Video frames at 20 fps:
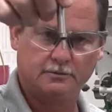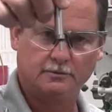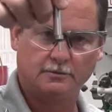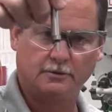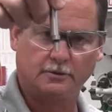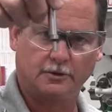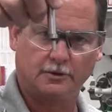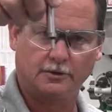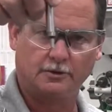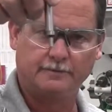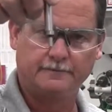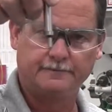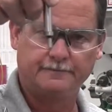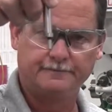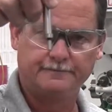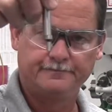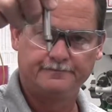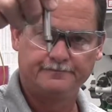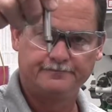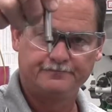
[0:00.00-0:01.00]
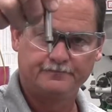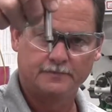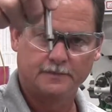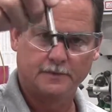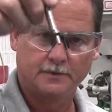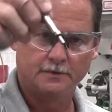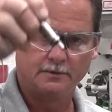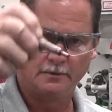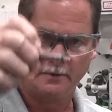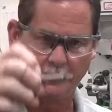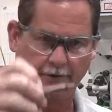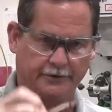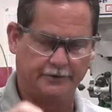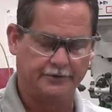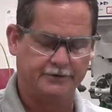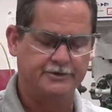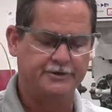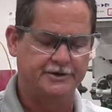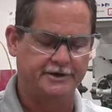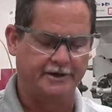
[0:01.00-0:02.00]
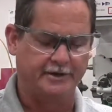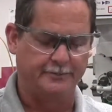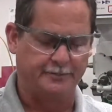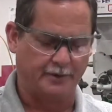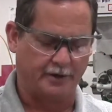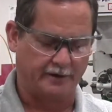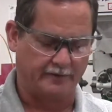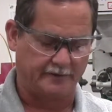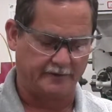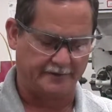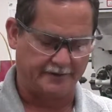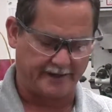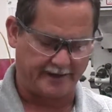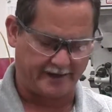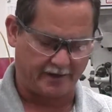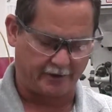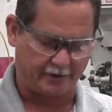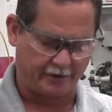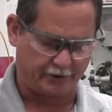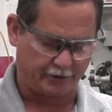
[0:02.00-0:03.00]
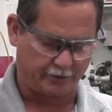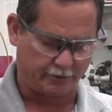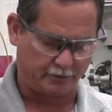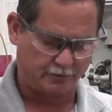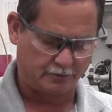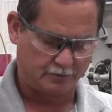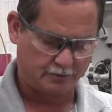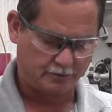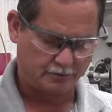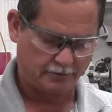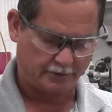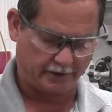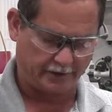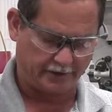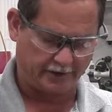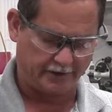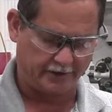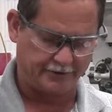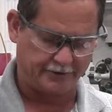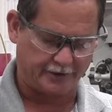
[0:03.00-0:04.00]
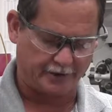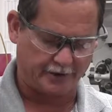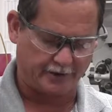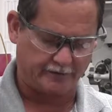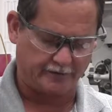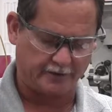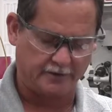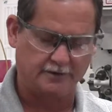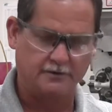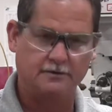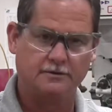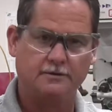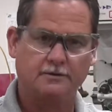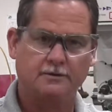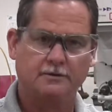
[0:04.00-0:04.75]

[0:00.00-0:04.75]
Okay. And the tip of it down here, the end of it,